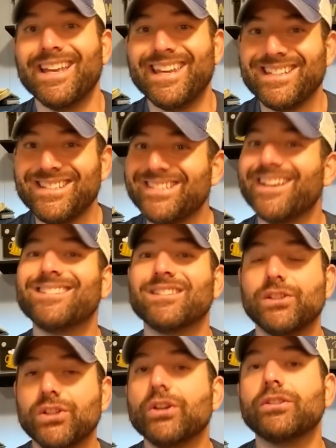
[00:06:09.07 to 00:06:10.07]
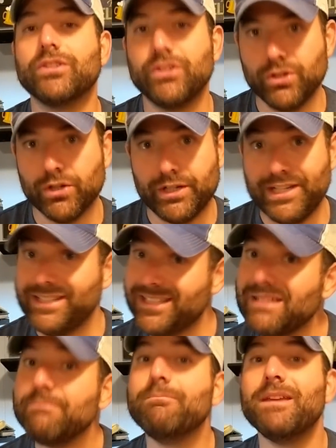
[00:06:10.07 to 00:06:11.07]
He just looked good. He
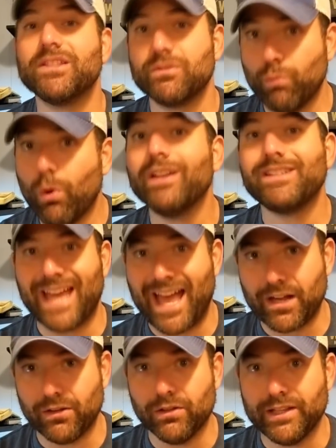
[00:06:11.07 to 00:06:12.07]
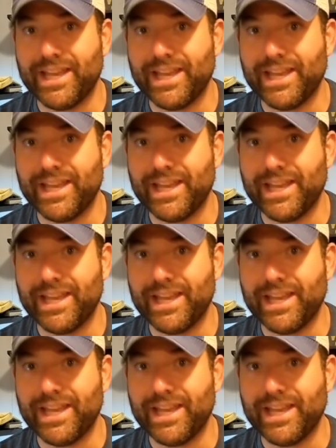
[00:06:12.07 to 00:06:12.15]
did miss one tackle.